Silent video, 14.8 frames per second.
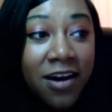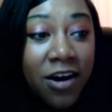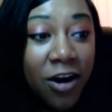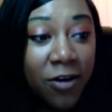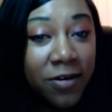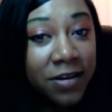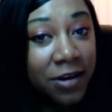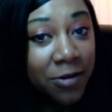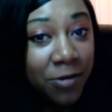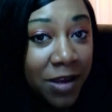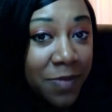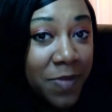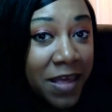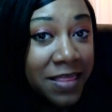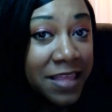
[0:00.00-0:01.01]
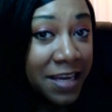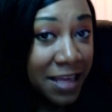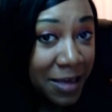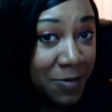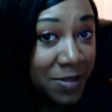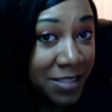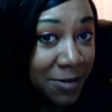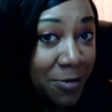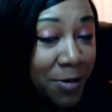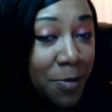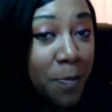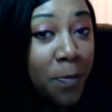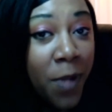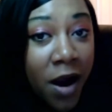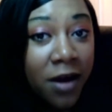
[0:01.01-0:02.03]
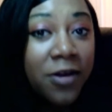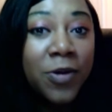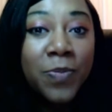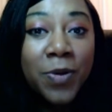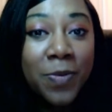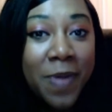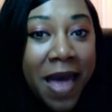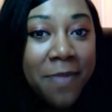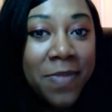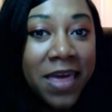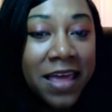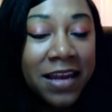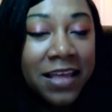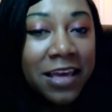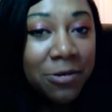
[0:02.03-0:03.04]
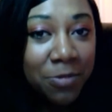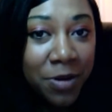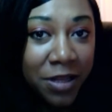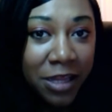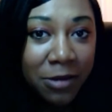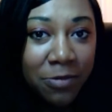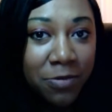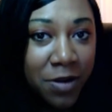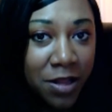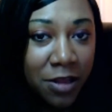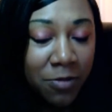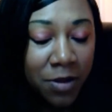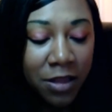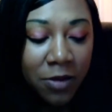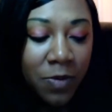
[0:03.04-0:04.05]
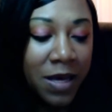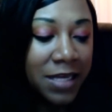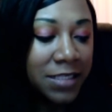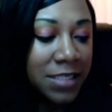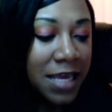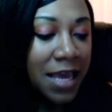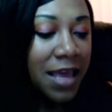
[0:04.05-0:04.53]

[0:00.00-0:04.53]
are in agreement that he was a remarkable Batman. He really, really, really was.